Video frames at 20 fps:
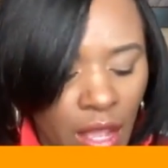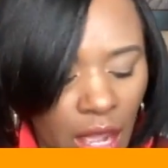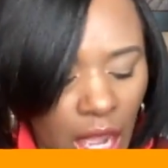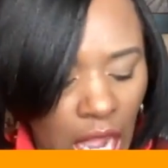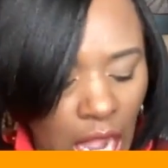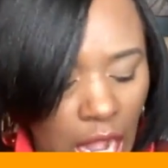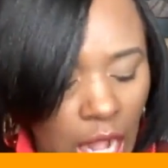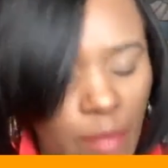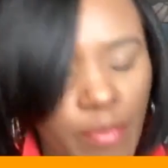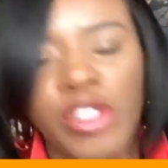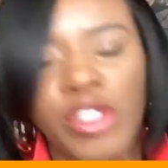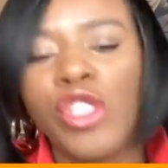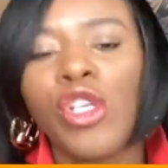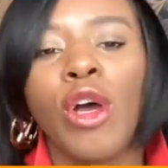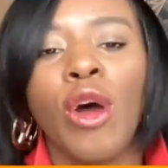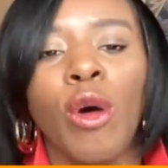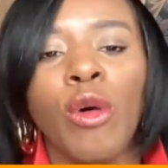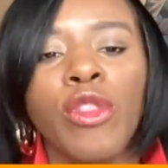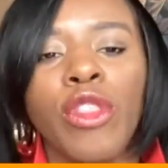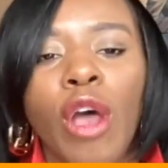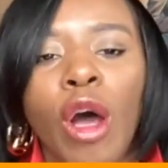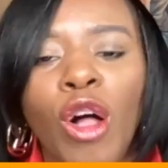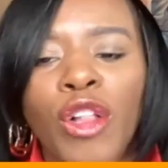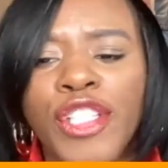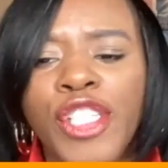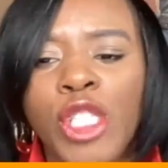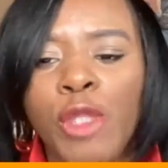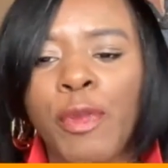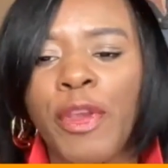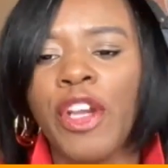Um, so the
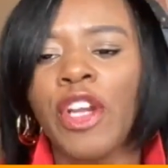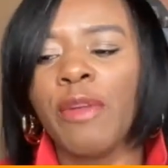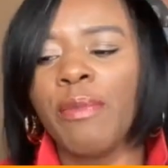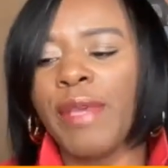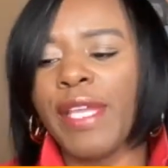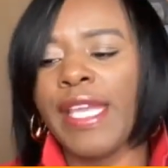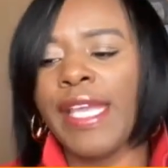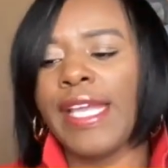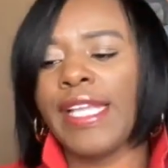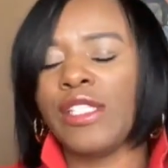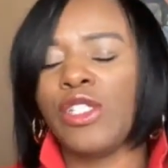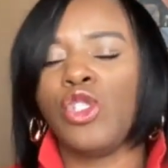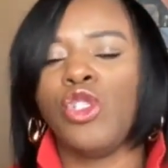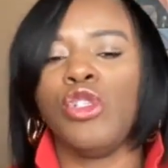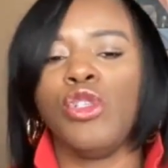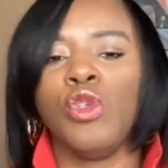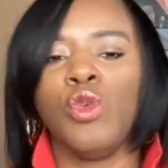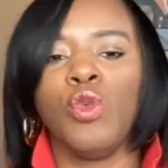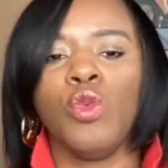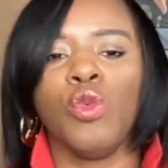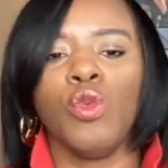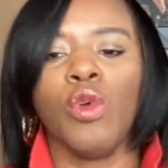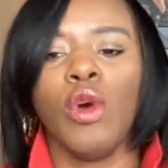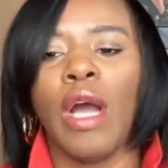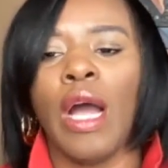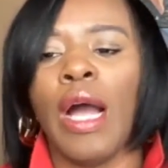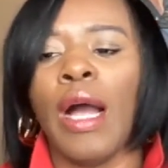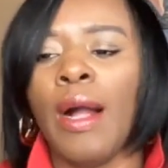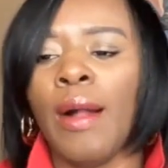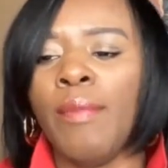Holy Spirit began to
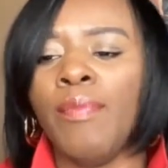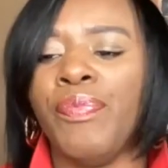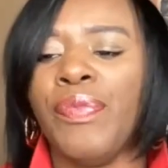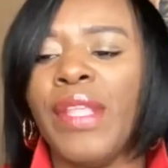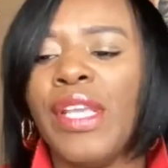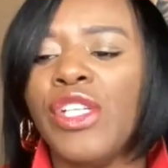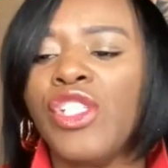um,